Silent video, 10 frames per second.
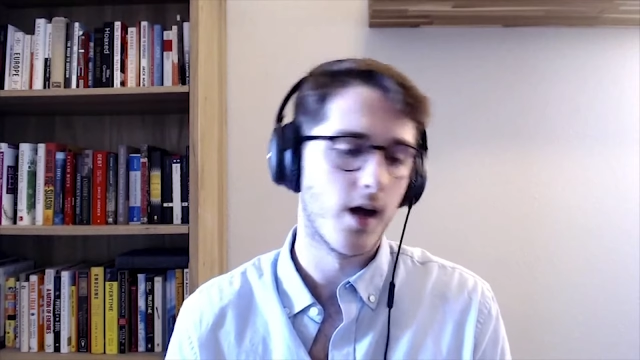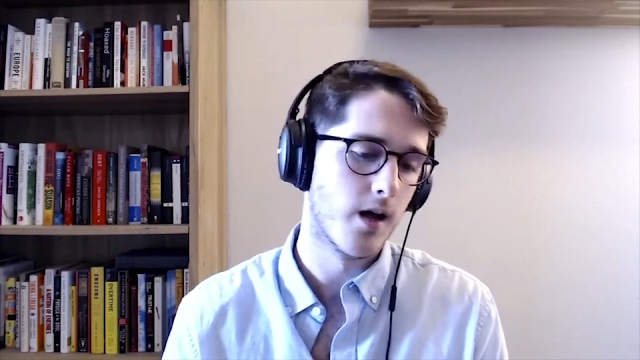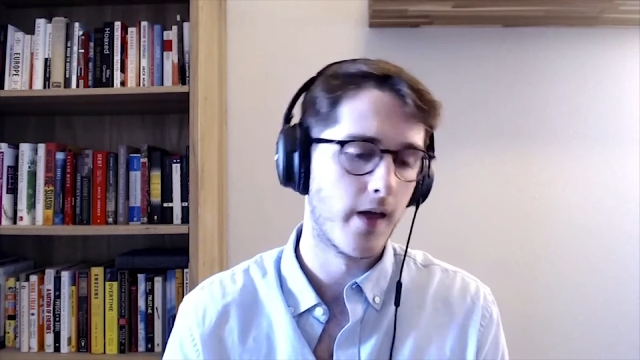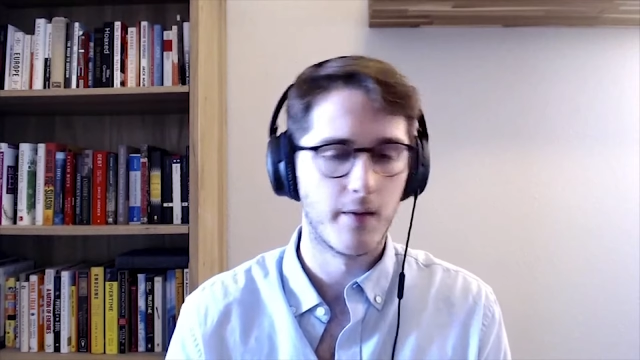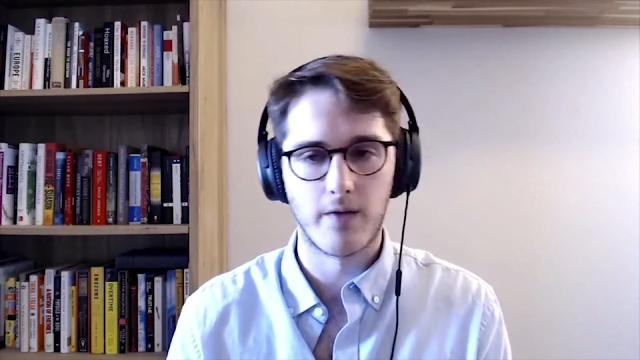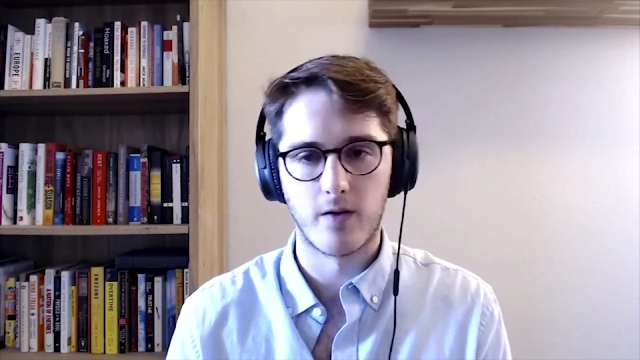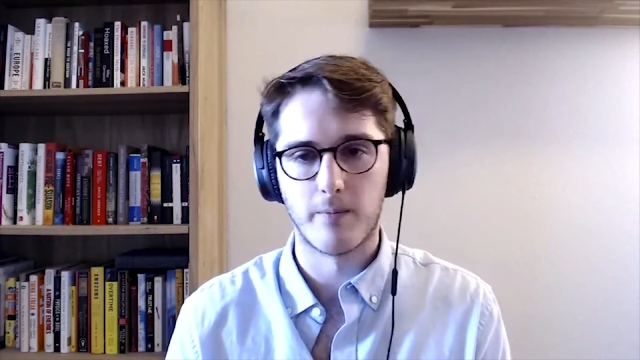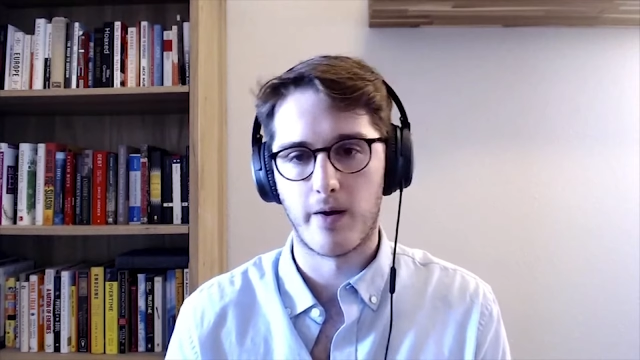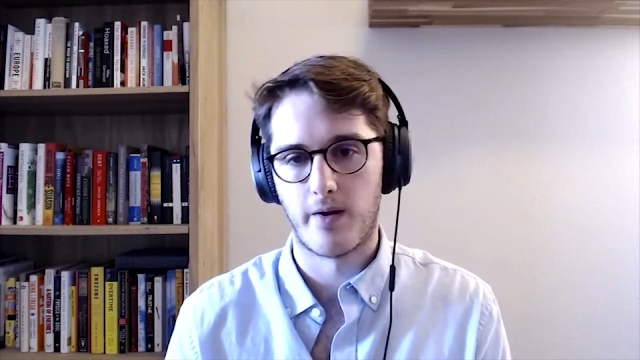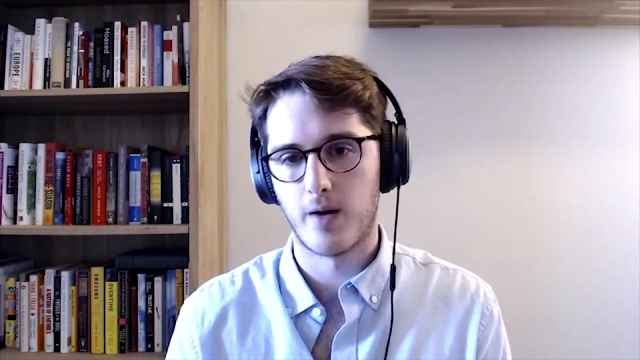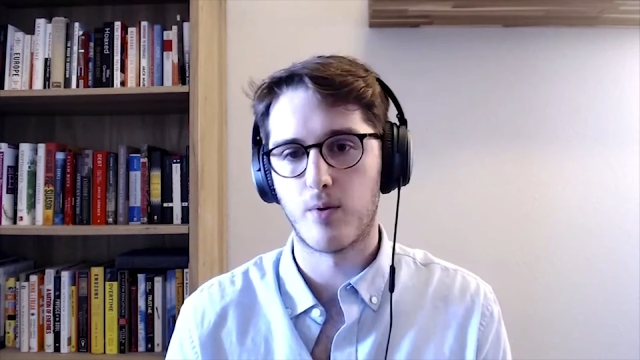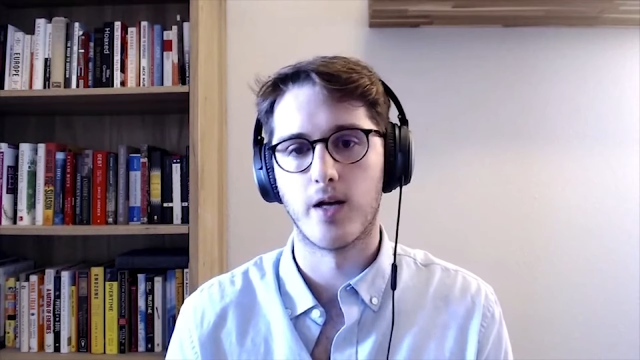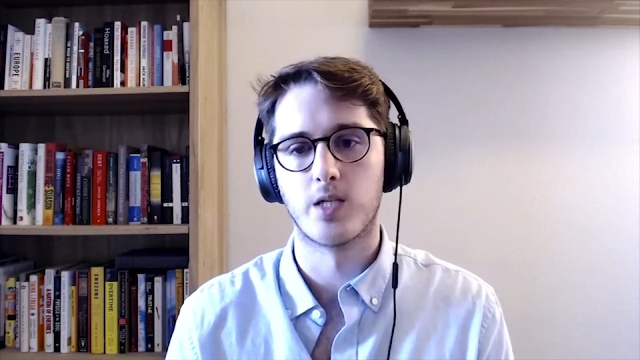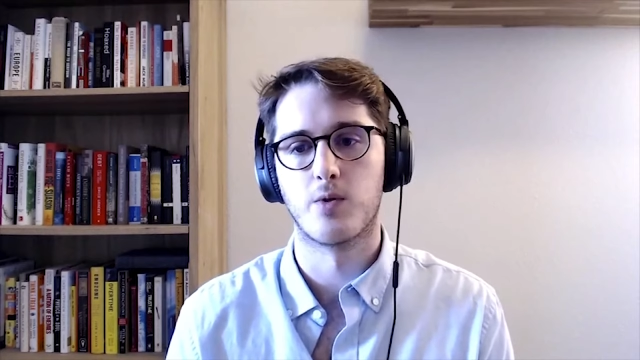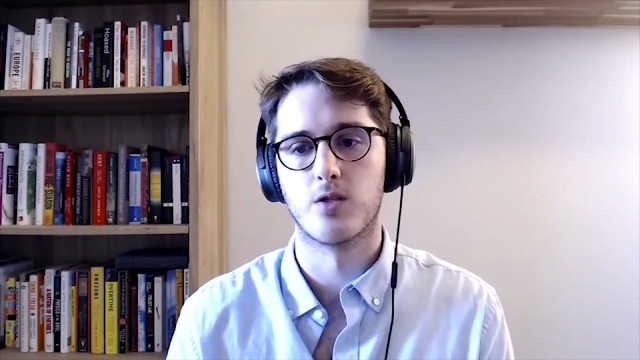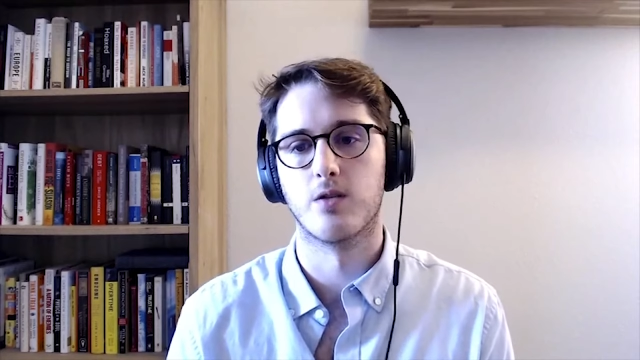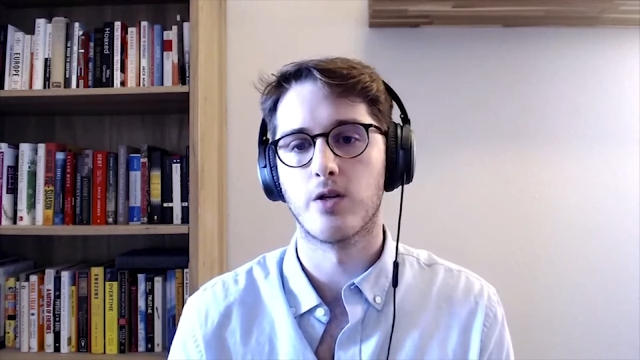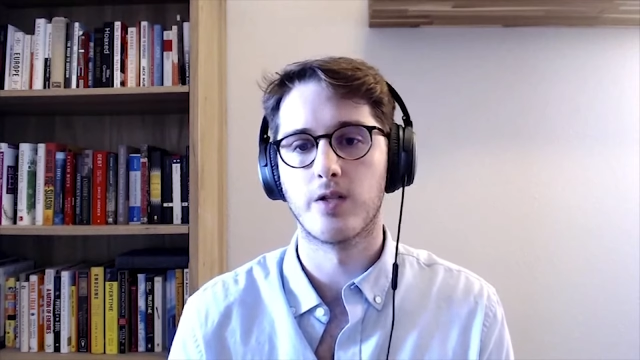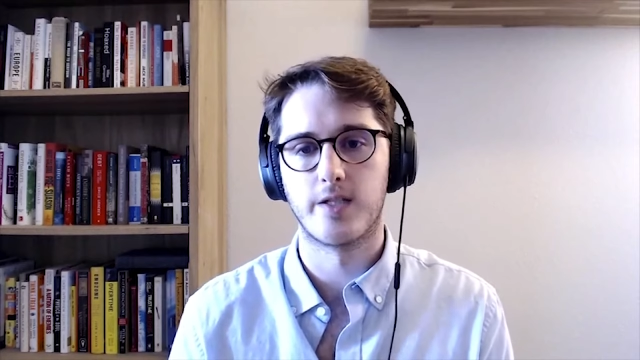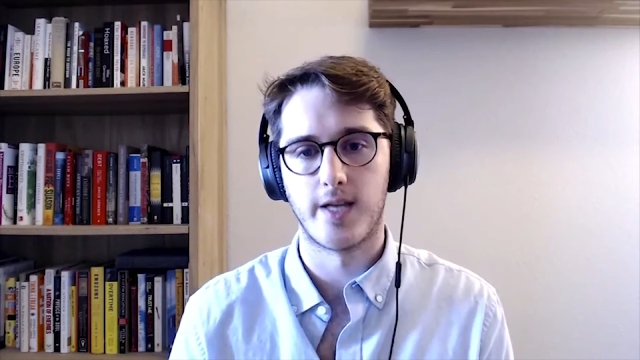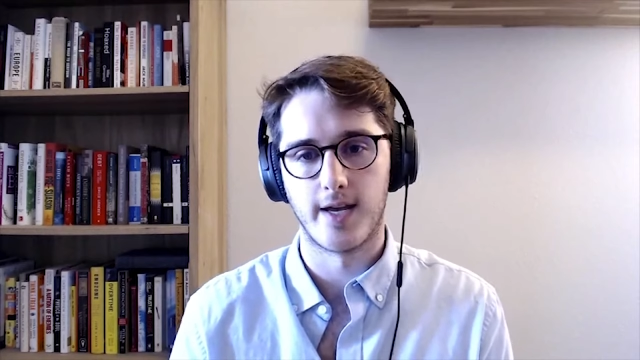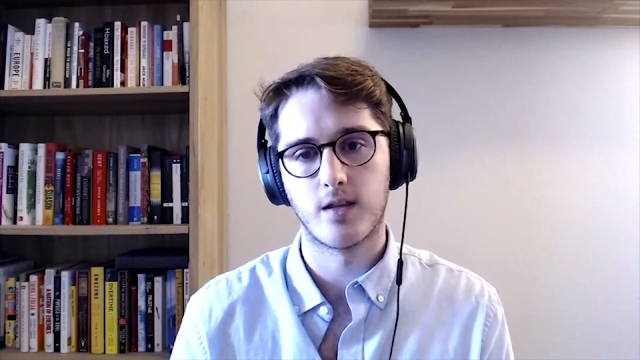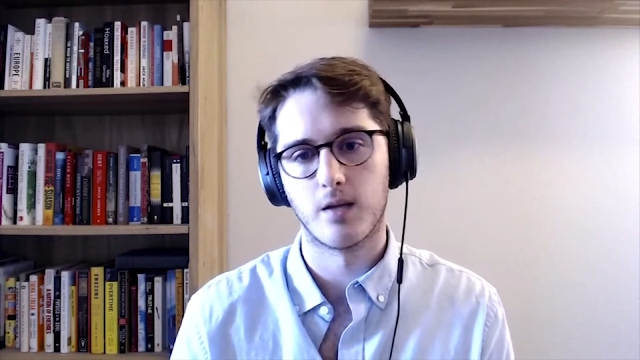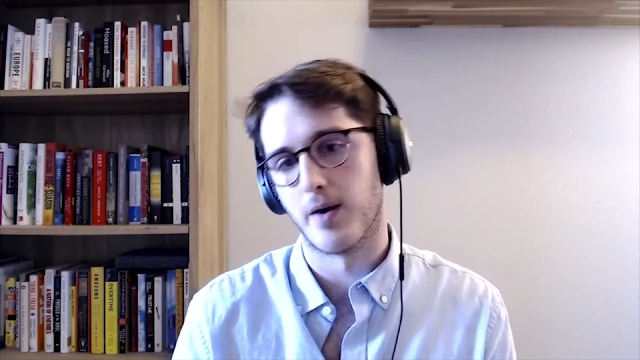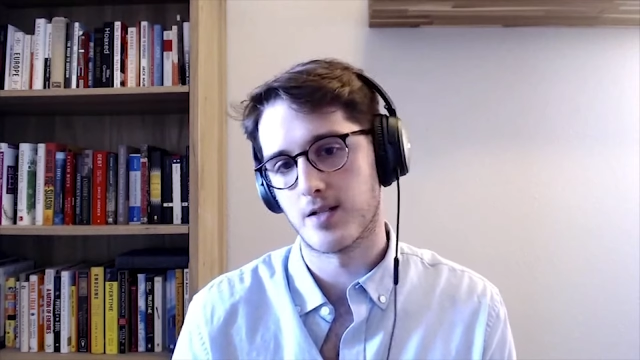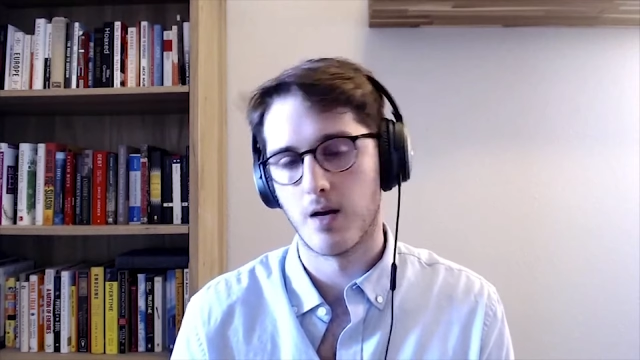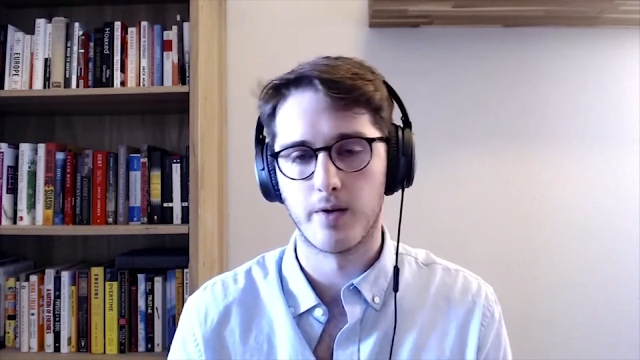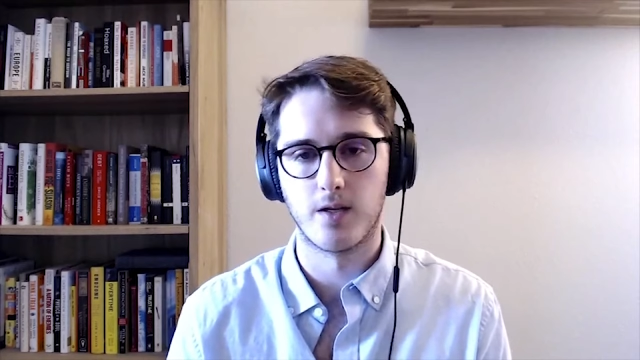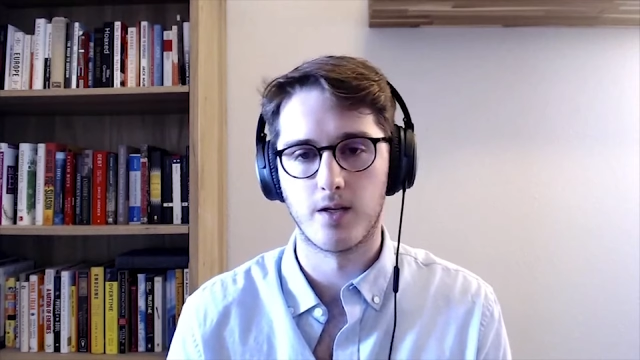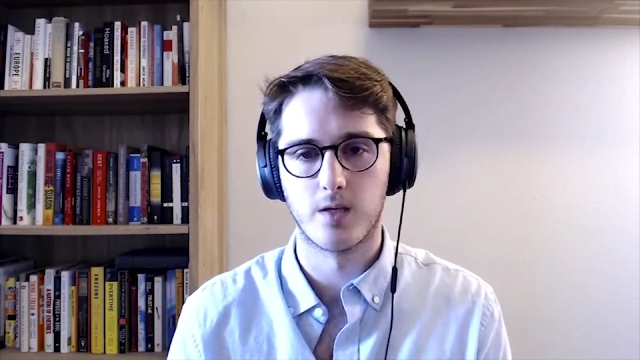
and then we have Unbounded Enterprise, which is looking to take the best companies,